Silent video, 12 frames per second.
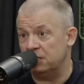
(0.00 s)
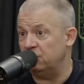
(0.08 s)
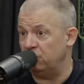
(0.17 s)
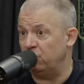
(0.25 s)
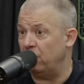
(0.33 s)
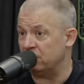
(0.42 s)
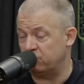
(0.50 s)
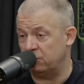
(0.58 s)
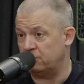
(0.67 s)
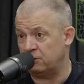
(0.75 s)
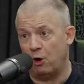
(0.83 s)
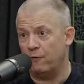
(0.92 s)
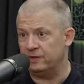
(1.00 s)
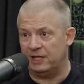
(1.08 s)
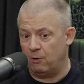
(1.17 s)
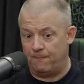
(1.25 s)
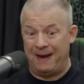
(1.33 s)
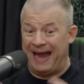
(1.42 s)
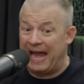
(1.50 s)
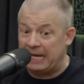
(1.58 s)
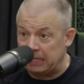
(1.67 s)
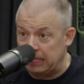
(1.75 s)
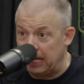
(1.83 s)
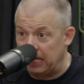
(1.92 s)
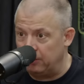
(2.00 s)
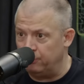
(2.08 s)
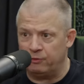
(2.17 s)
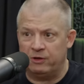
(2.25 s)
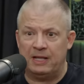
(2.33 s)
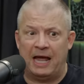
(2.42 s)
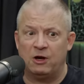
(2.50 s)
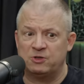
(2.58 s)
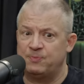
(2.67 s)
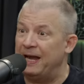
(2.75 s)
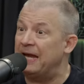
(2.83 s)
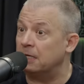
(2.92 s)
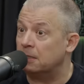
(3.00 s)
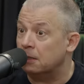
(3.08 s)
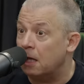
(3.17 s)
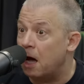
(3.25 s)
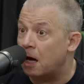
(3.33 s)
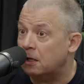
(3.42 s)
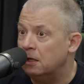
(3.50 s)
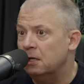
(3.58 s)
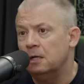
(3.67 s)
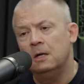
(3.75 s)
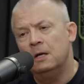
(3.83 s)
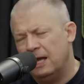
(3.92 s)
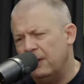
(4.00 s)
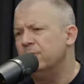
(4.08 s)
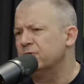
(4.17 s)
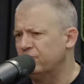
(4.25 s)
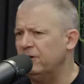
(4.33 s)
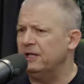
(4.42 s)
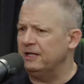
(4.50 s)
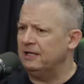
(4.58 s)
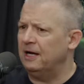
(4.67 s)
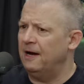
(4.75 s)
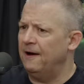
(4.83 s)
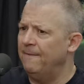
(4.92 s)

than the U.S. with COVID. They were panicking, and we were in the house by eight o'clock. It was really, oh, uh,